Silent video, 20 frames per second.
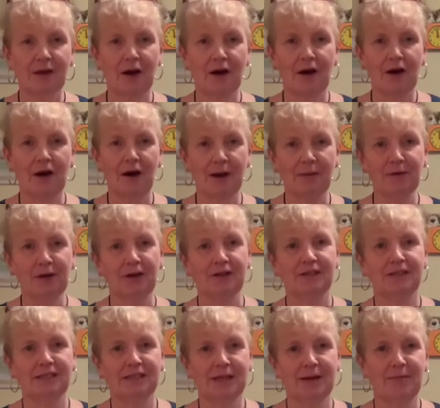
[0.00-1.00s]
I'm going
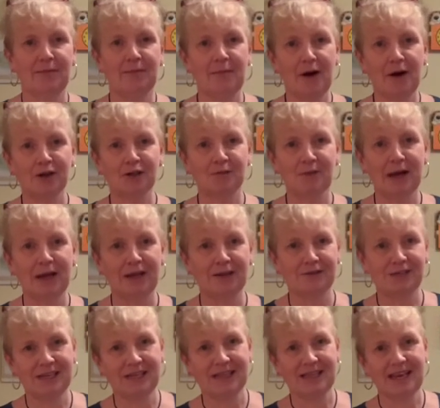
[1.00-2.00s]
to dip marshmallows
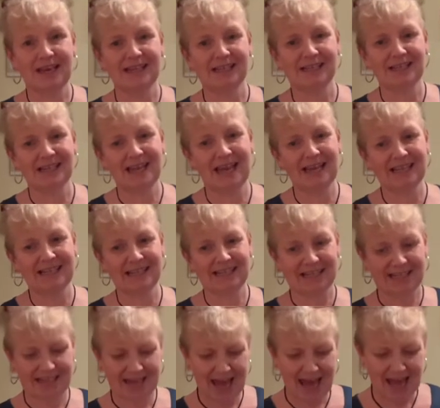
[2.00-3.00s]
in this later
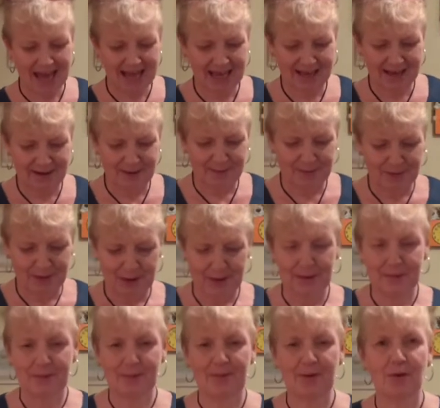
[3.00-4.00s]
today.
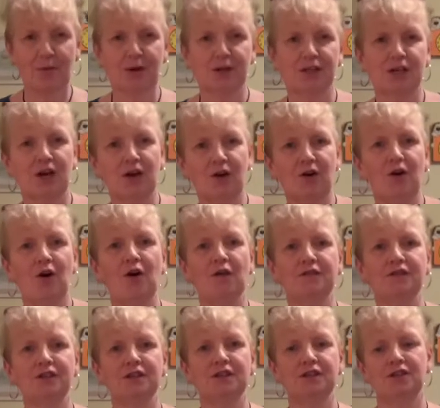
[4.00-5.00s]
But what I
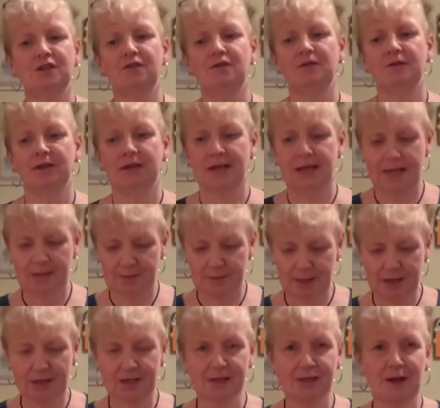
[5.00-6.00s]
often do,
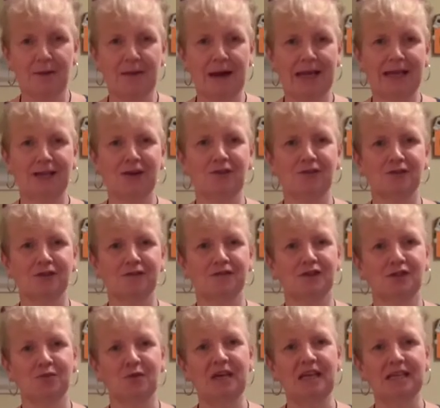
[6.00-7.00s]
because I make lots of
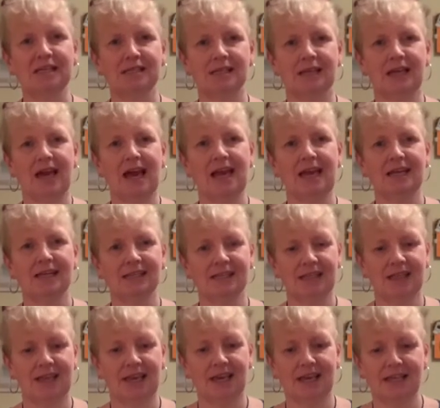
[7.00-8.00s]
sweets and cakes and
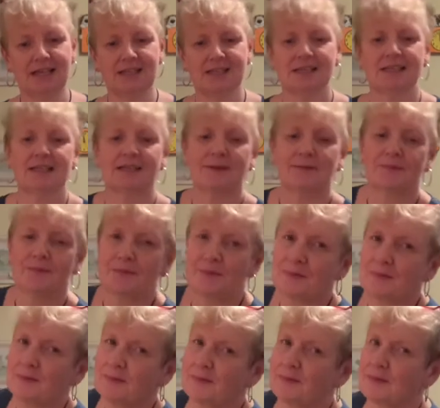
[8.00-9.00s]
things,
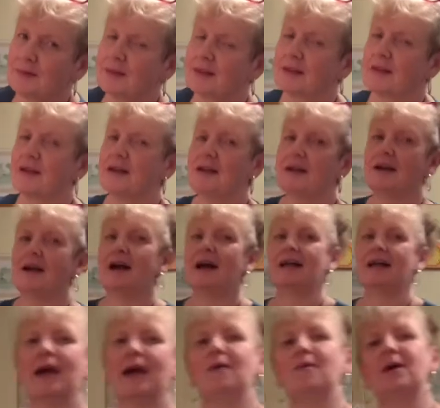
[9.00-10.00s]
I'll
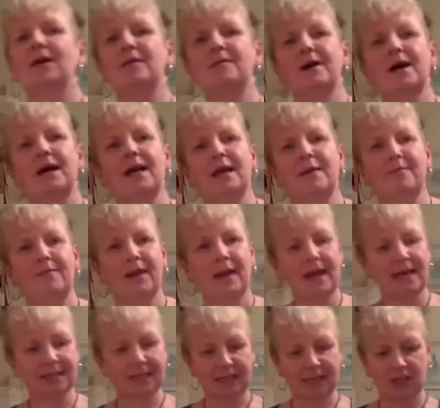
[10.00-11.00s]
one of my
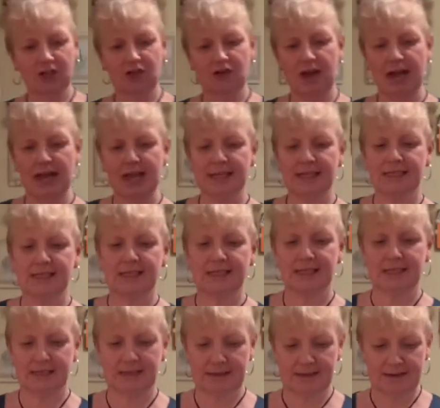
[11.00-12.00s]
plastic trays
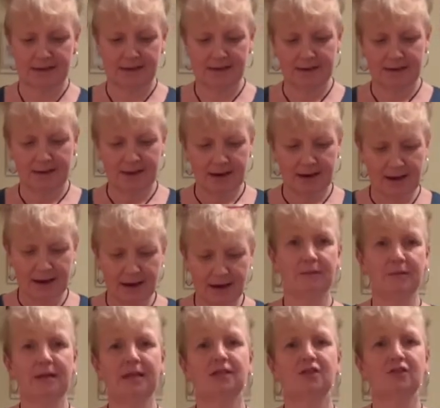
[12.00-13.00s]
and I'm
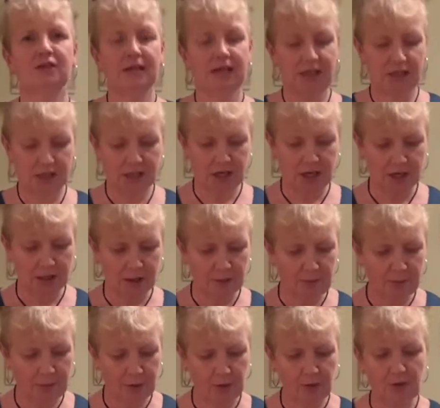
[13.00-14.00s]
literally just going to
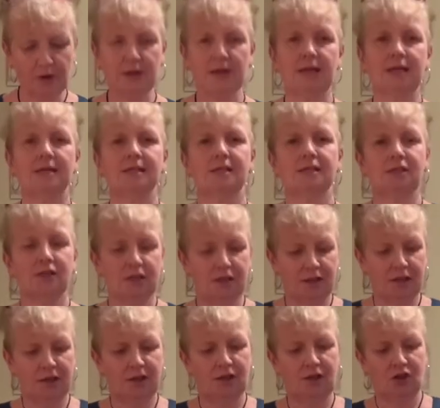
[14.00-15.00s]
pour this
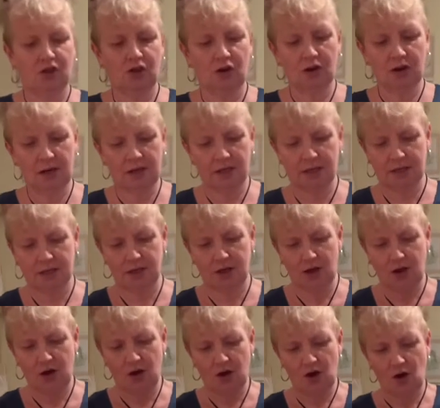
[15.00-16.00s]
chocolate
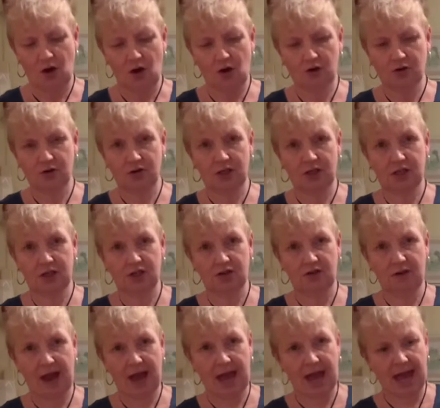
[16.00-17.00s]
onto the
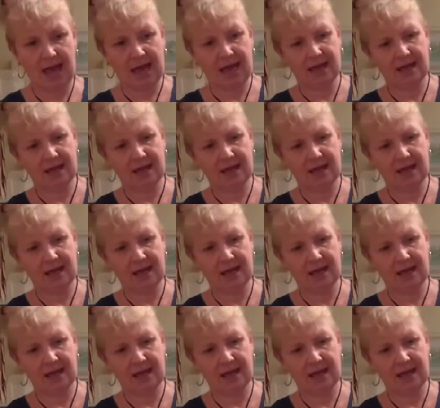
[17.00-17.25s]
tray